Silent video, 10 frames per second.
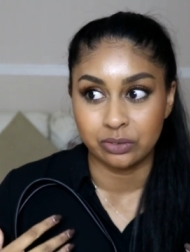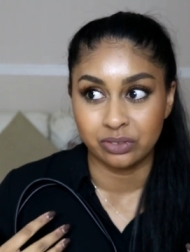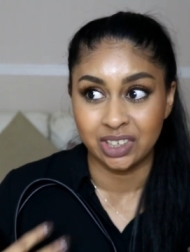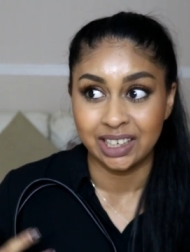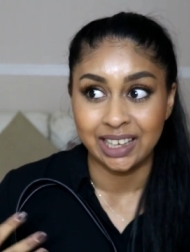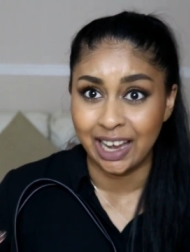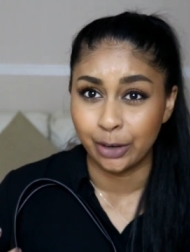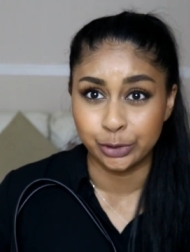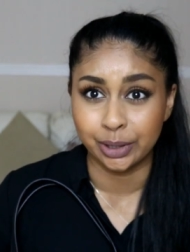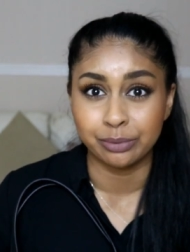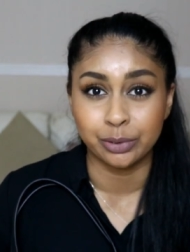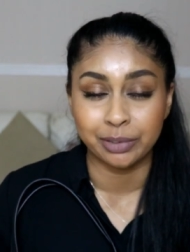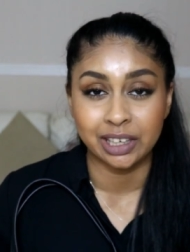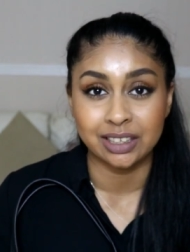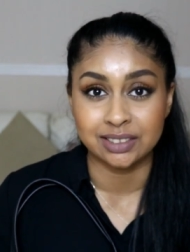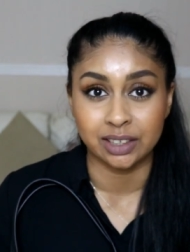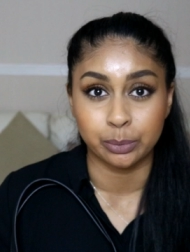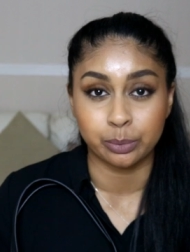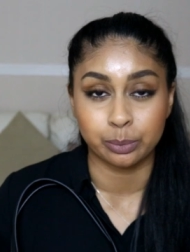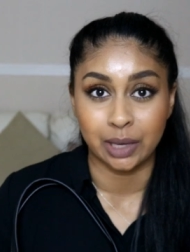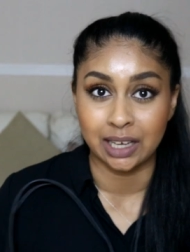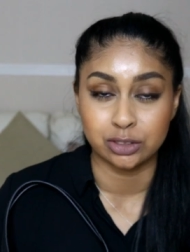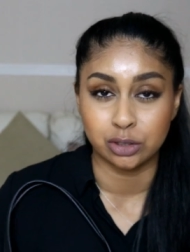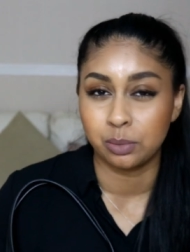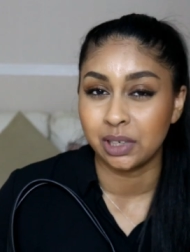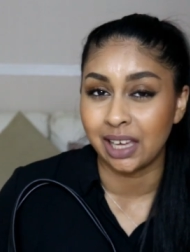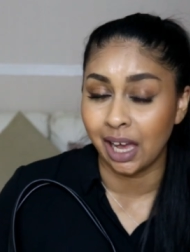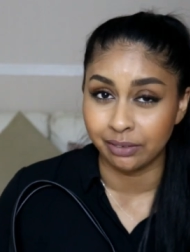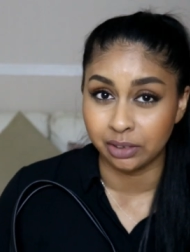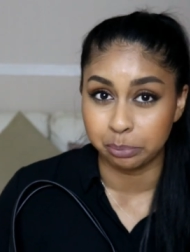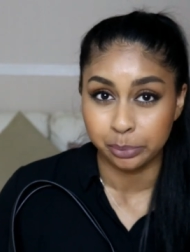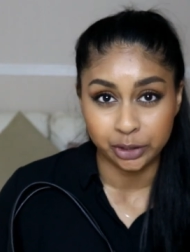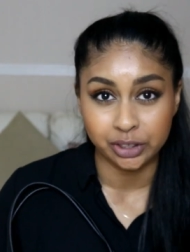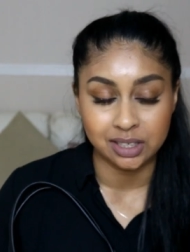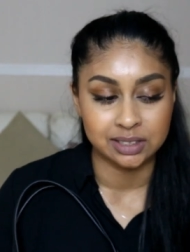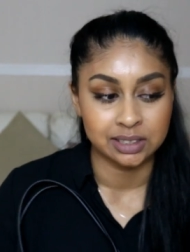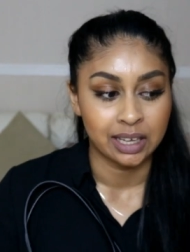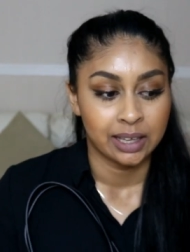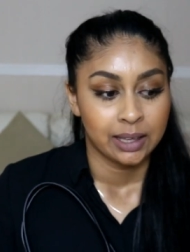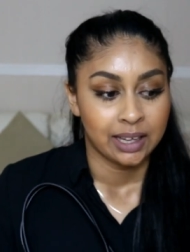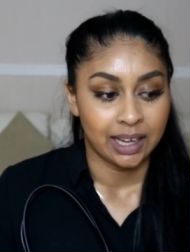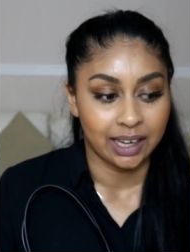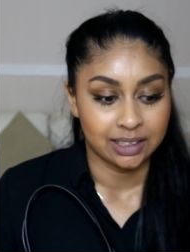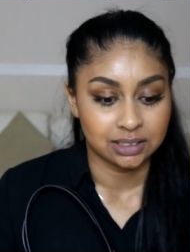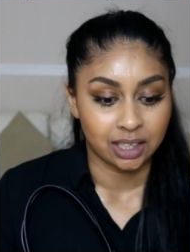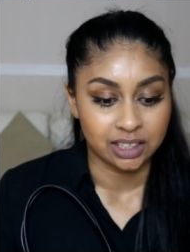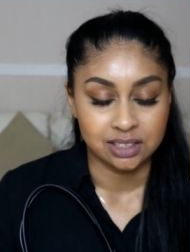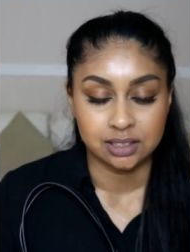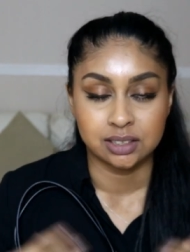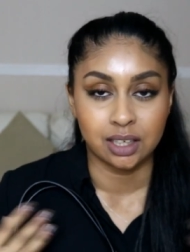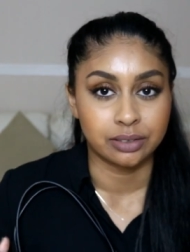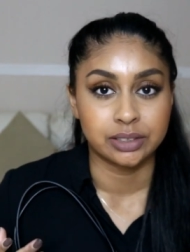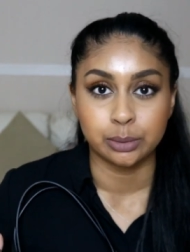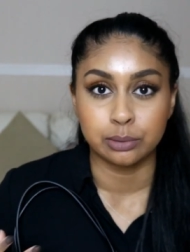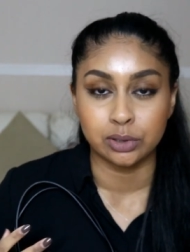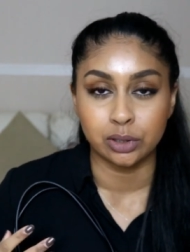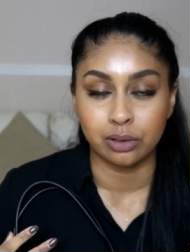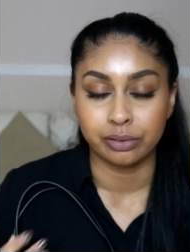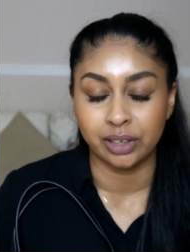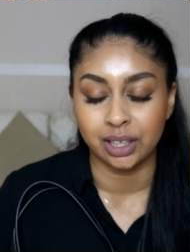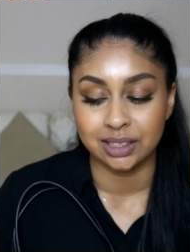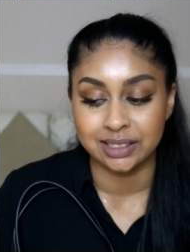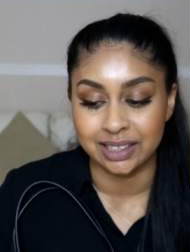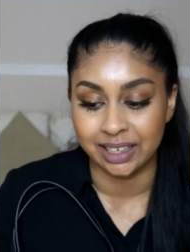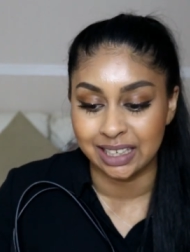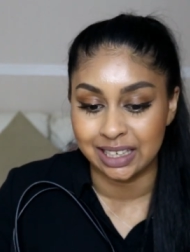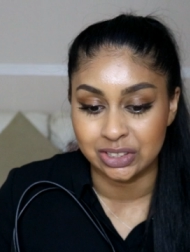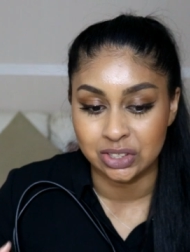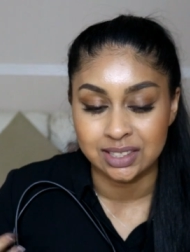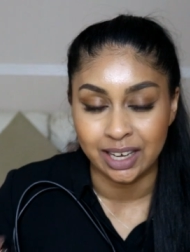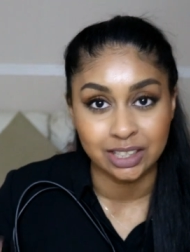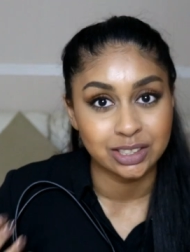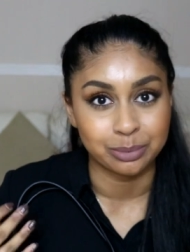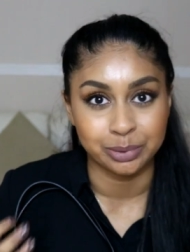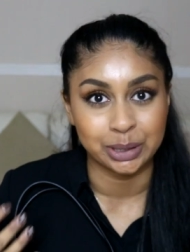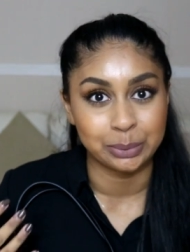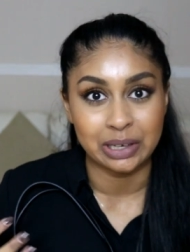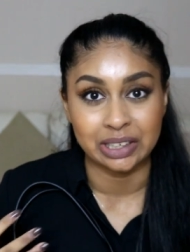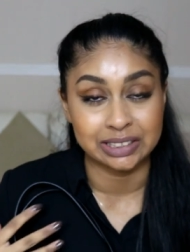really held up for me, because I had so many heavy books and I stuffed it with a lot of things, and it just held up pretty well.